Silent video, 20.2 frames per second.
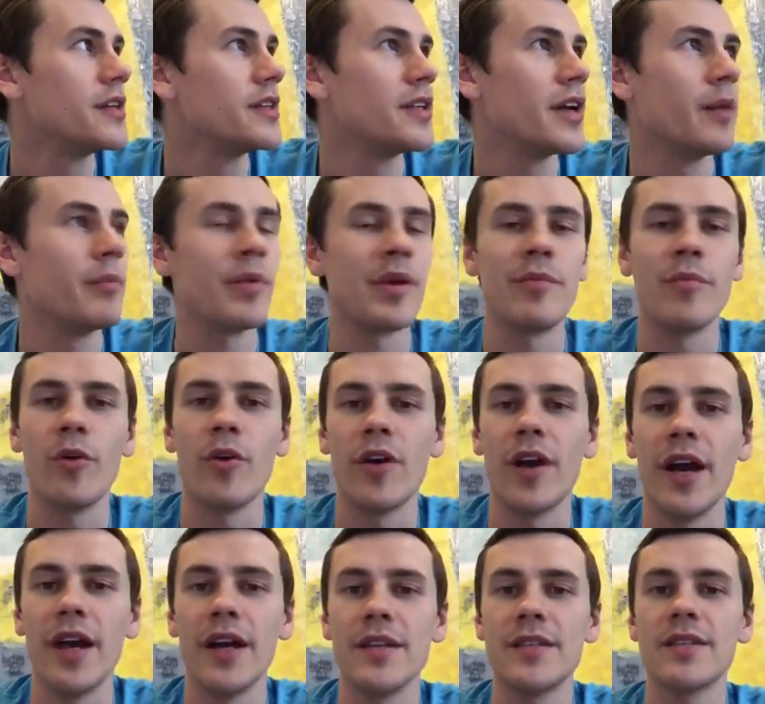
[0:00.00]
dumping more
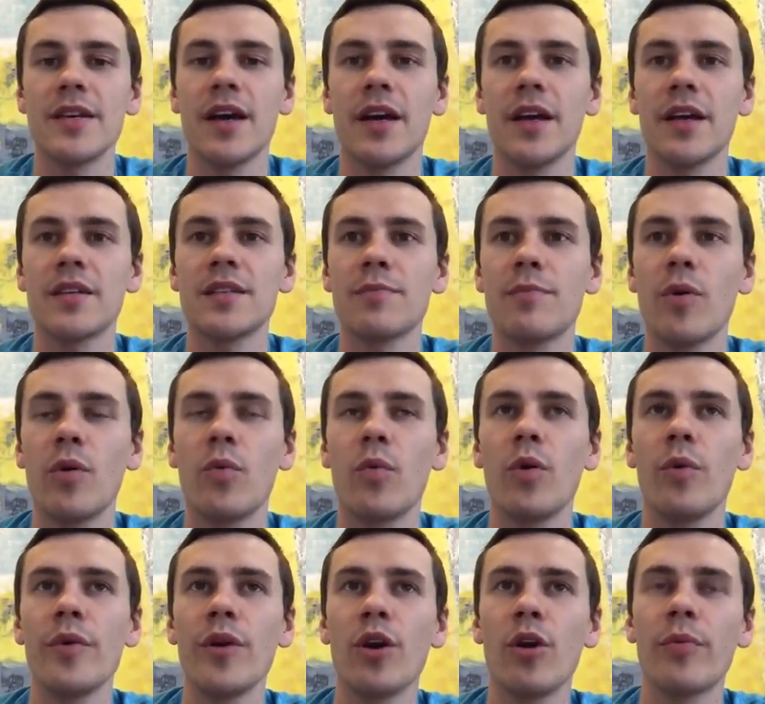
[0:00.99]
ice on us, but
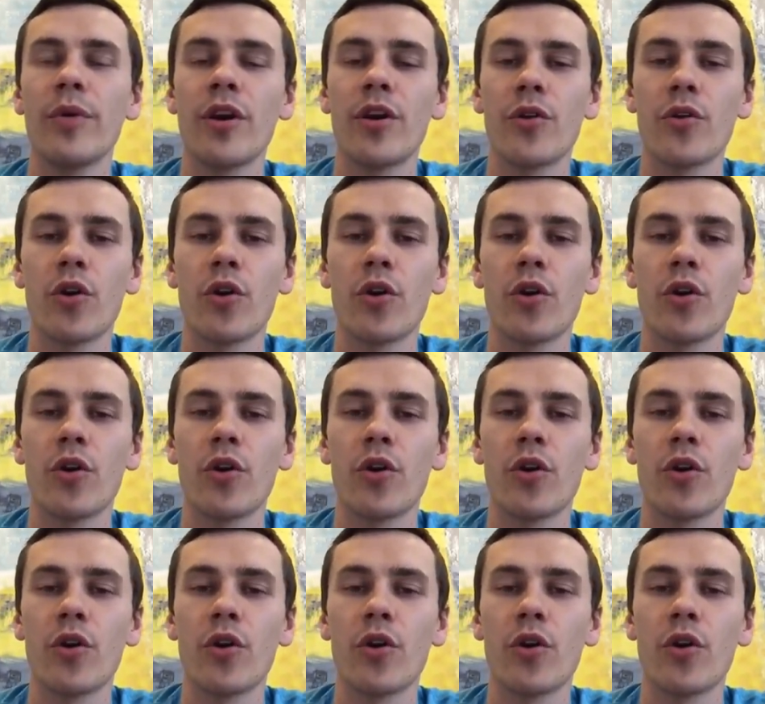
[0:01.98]
we'll be open our